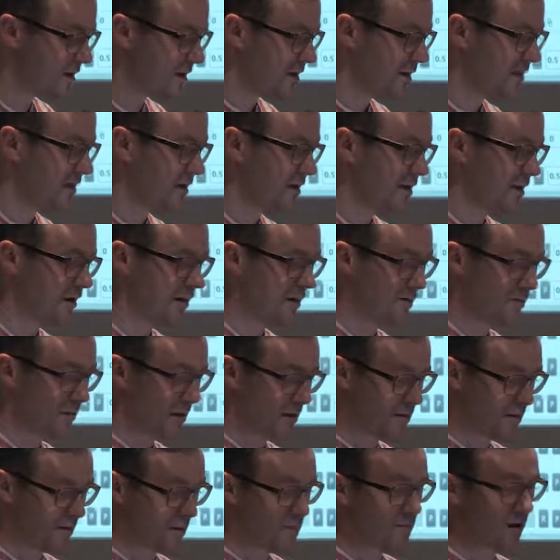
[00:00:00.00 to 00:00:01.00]
And
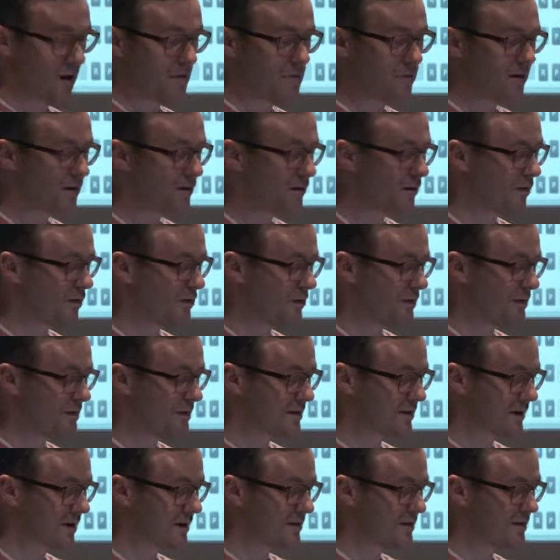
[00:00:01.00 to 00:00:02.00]
in my
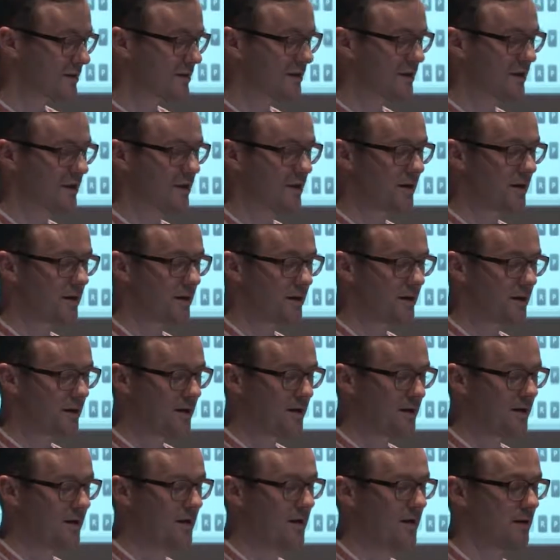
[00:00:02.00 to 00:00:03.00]
performance yesterday,
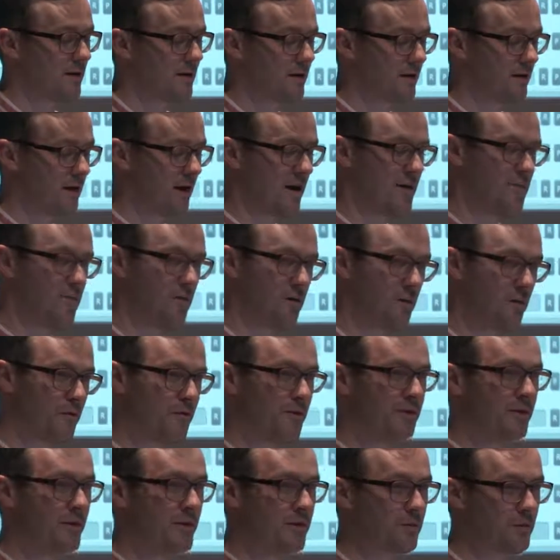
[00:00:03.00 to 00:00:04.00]
I
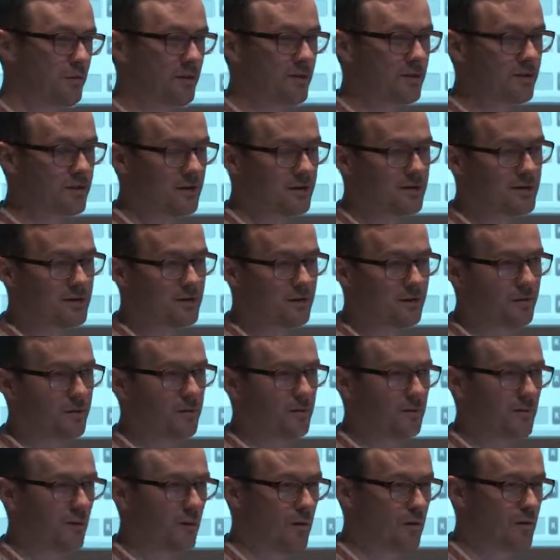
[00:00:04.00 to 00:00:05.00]
moved between these
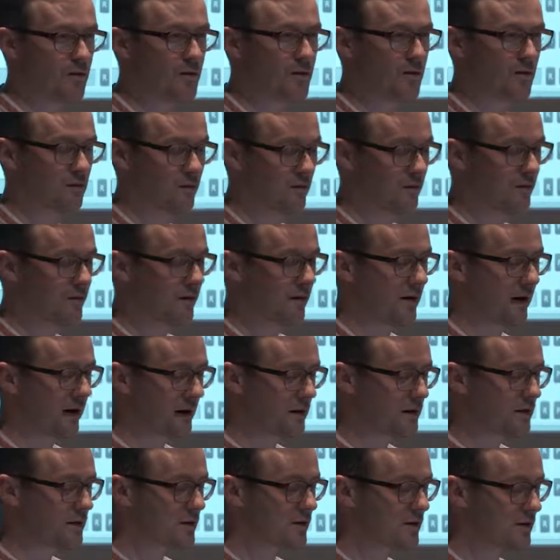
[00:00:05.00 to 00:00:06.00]
two modes of
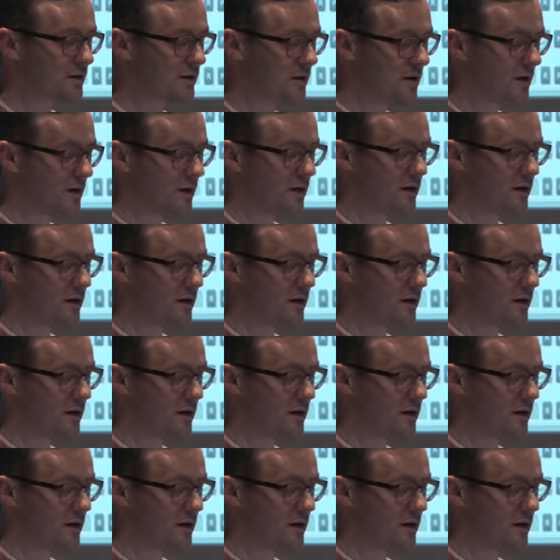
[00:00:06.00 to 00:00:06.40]
interaction.